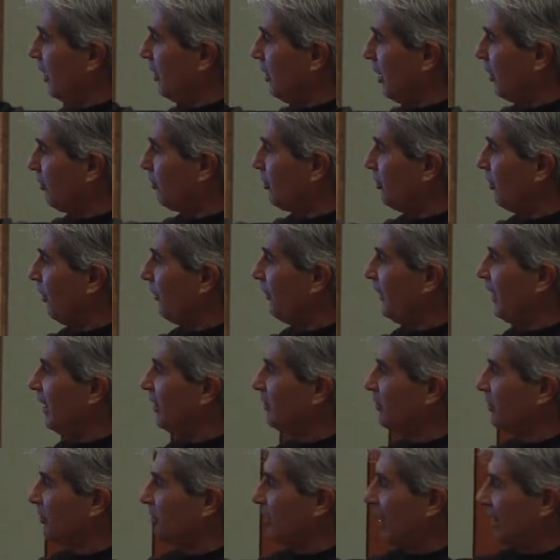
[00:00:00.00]
additional
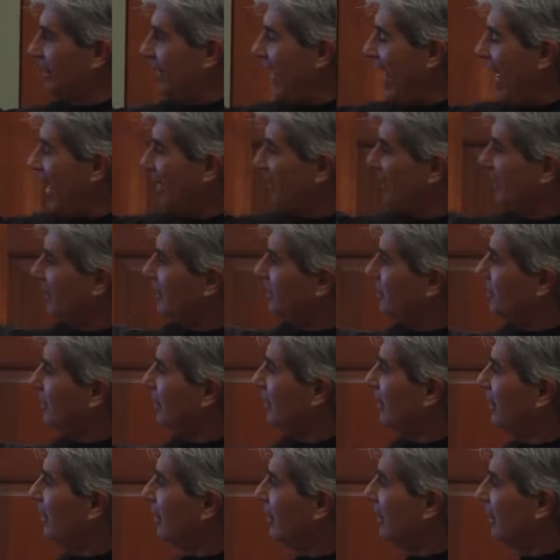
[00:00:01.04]
things, there's a tactics
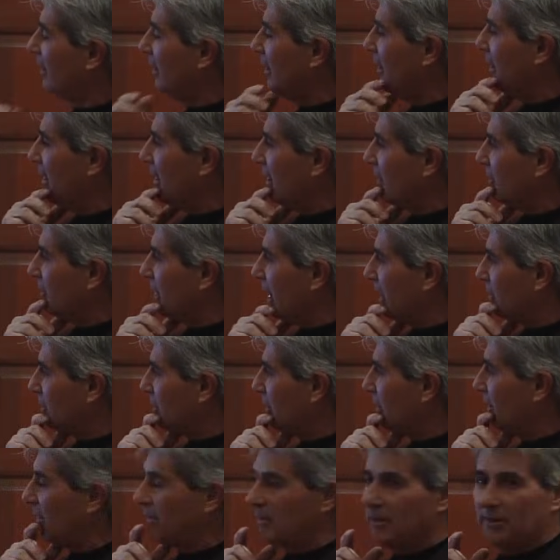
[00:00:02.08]

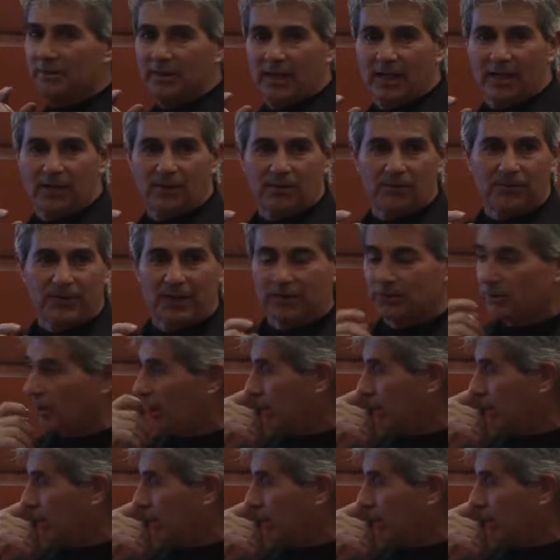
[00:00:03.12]
section on there now that's